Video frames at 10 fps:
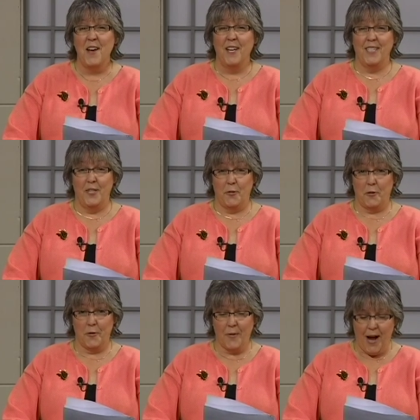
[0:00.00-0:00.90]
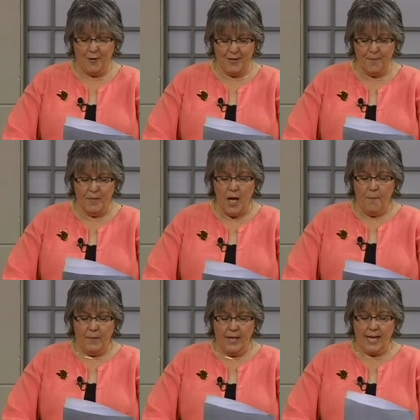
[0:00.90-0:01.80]
detour around.
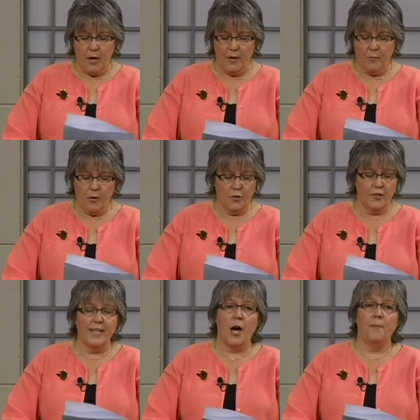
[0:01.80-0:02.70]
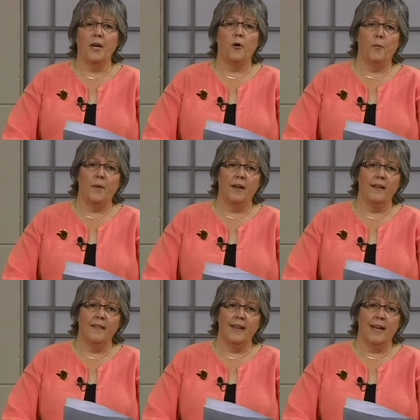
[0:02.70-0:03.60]
But County Road should now be open
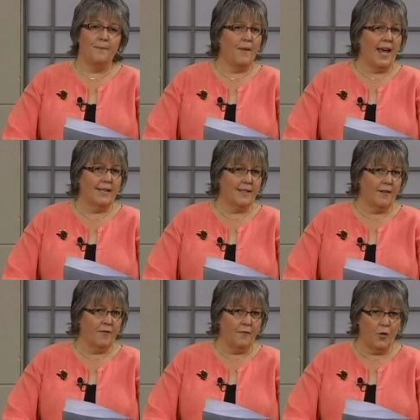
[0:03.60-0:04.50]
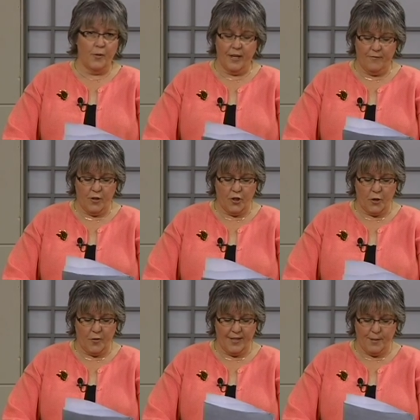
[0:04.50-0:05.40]
as of the viewing of this
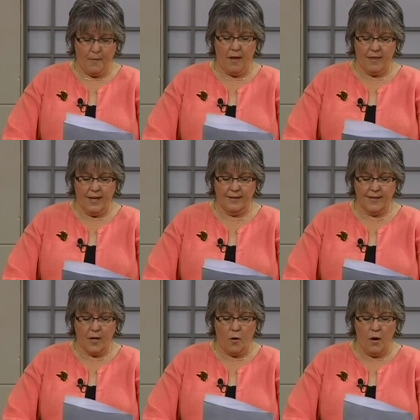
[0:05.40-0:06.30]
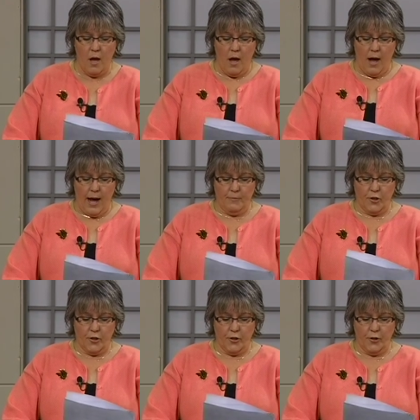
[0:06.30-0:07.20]
show this month. And so I'm
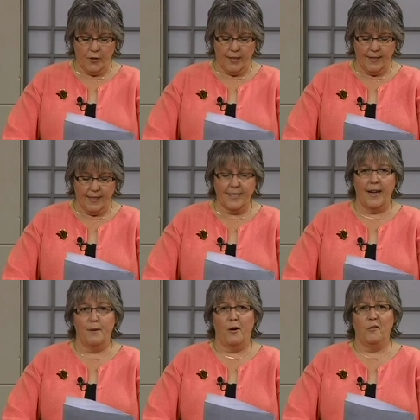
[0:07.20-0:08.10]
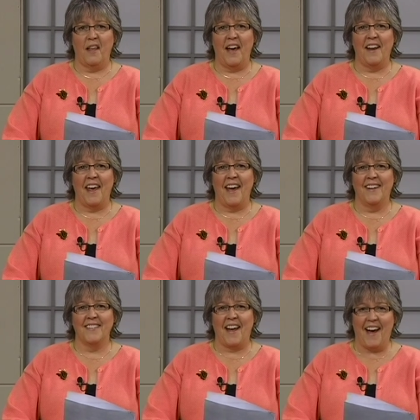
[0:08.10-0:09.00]
sure you're as excited about that
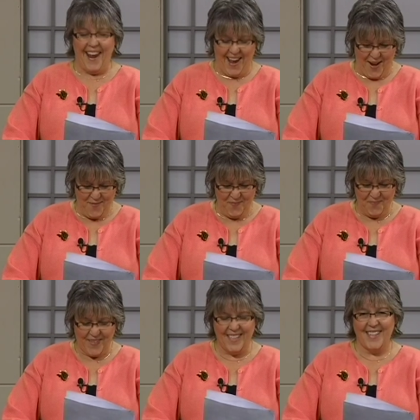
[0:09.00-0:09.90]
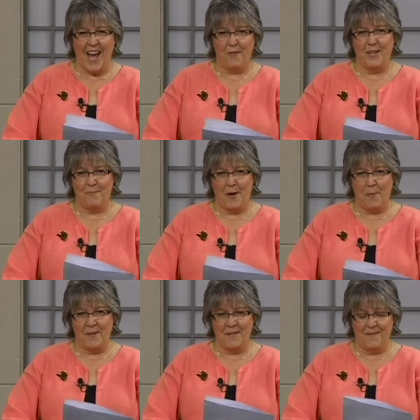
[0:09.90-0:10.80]
as I am, as the Highway
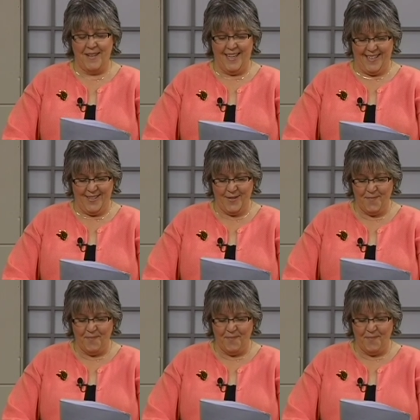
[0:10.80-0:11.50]
Department is.